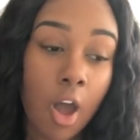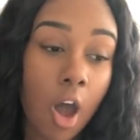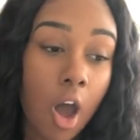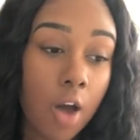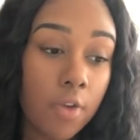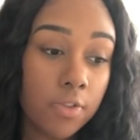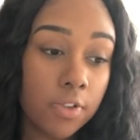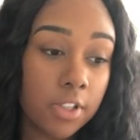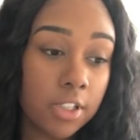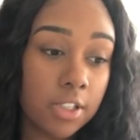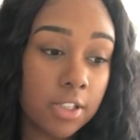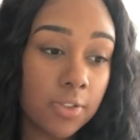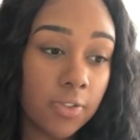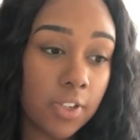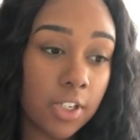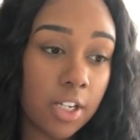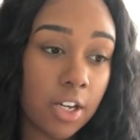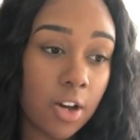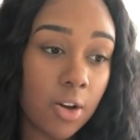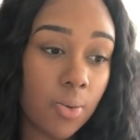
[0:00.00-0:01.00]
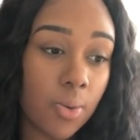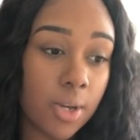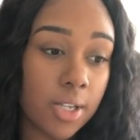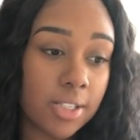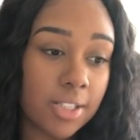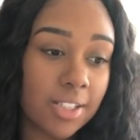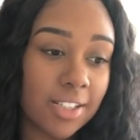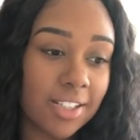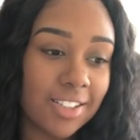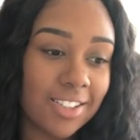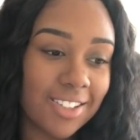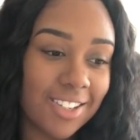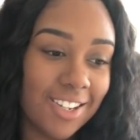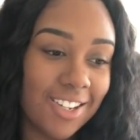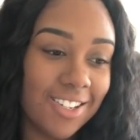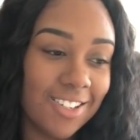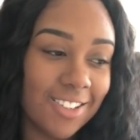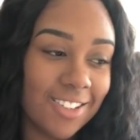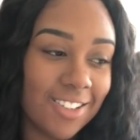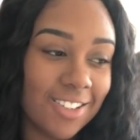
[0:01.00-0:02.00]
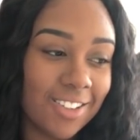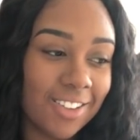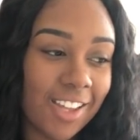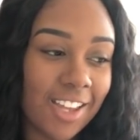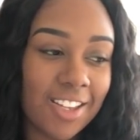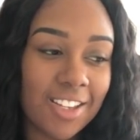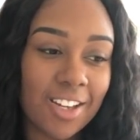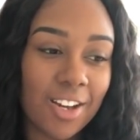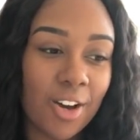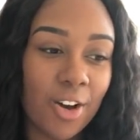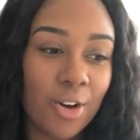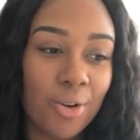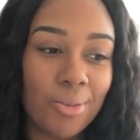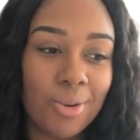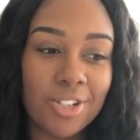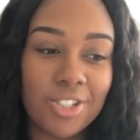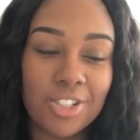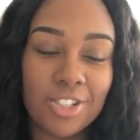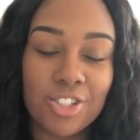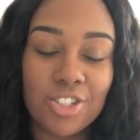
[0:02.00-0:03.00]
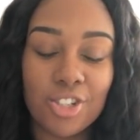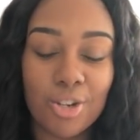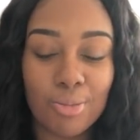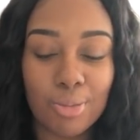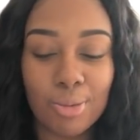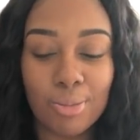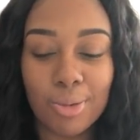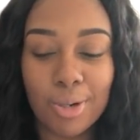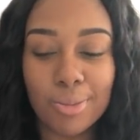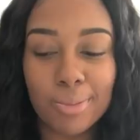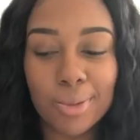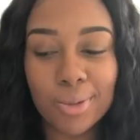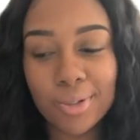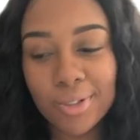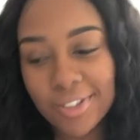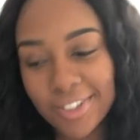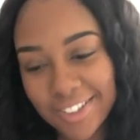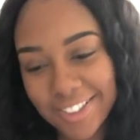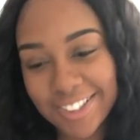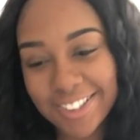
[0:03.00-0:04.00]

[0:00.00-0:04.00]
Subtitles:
Hopefully this video wasn't like a whole bunch of jumble mumble